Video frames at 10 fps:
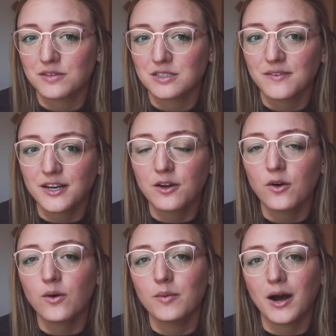of this
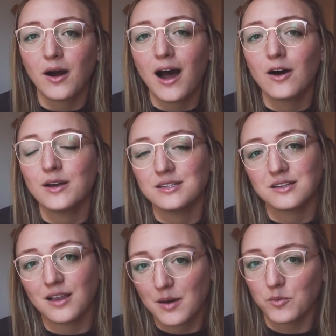video about how it's a
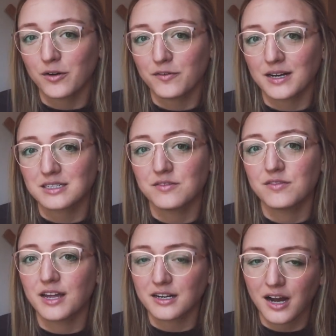lot more
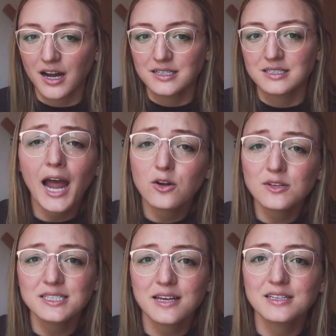effective than guns. I
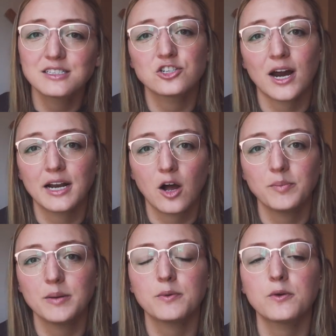only say this to try and help
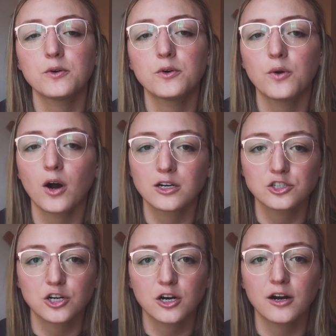people who aren't
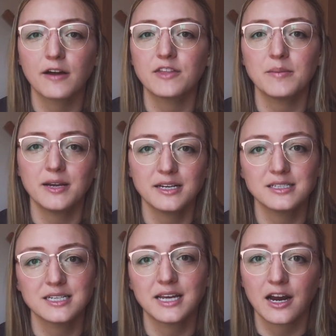sure if they may need
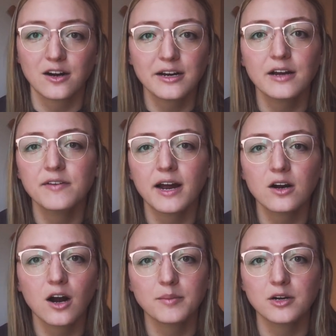to carry a
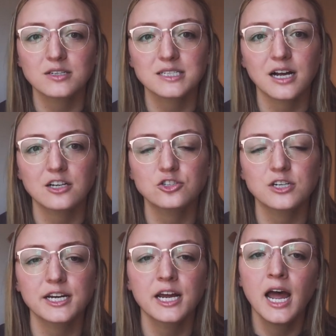firearm in grizzly country.
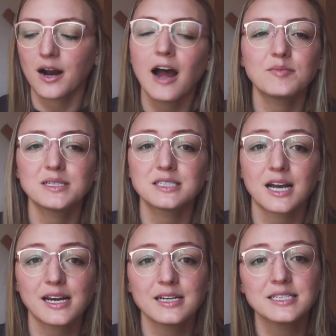There have been
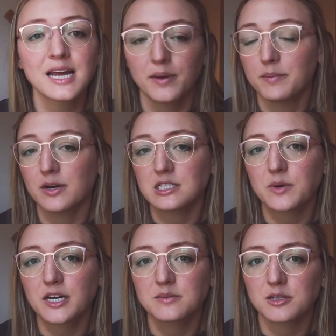studies, and bear
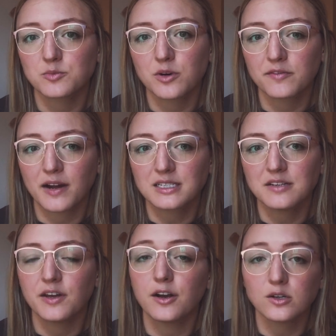spray is much more
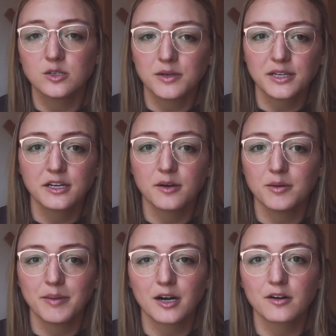effective and ultimately going to be
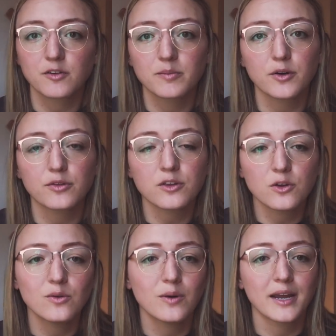better for both
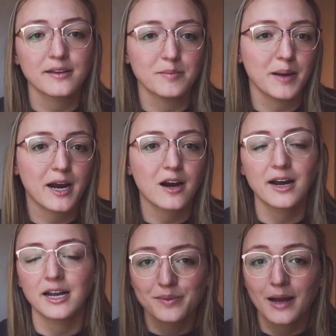you and the
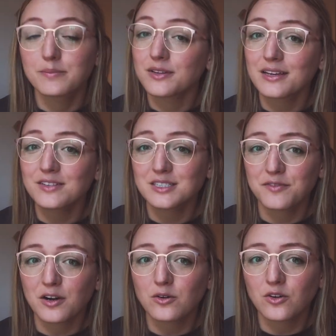bear. I believe it's a
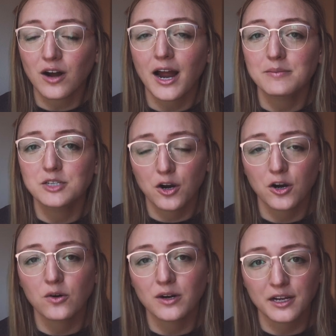federal crime to
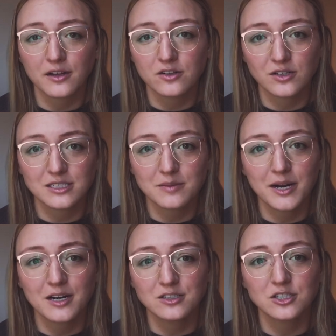hurt or kill a grizzly
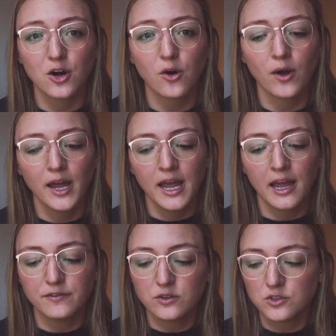bear, so
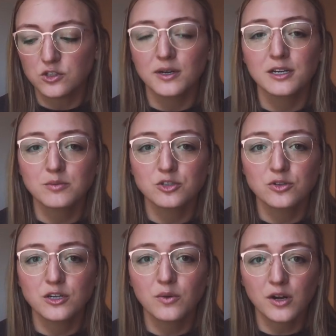if you do end up
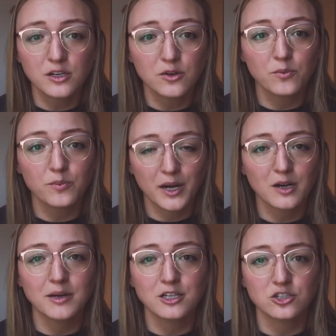shooting one, you better
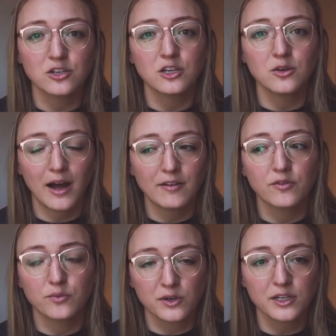make sure that you
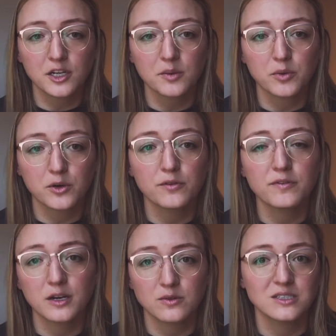have really good proof
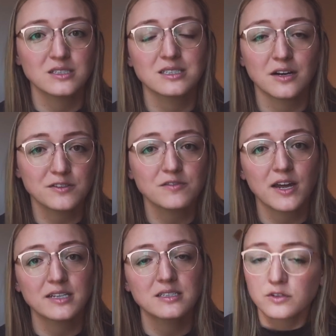that it was in
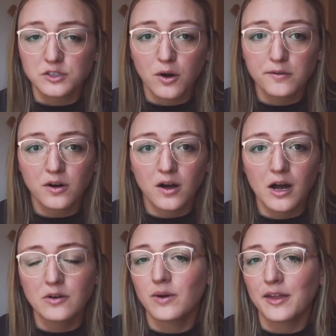self-defense. So overall,
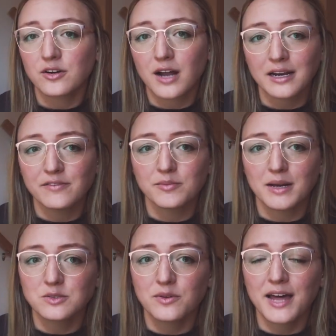I would rather not even
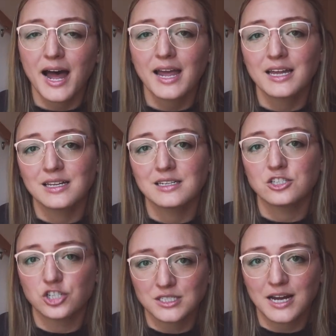mess with that and
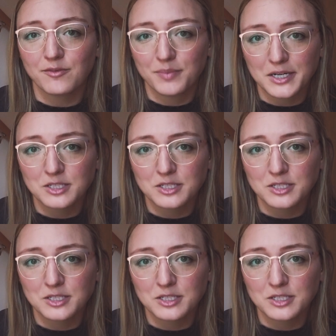just have bear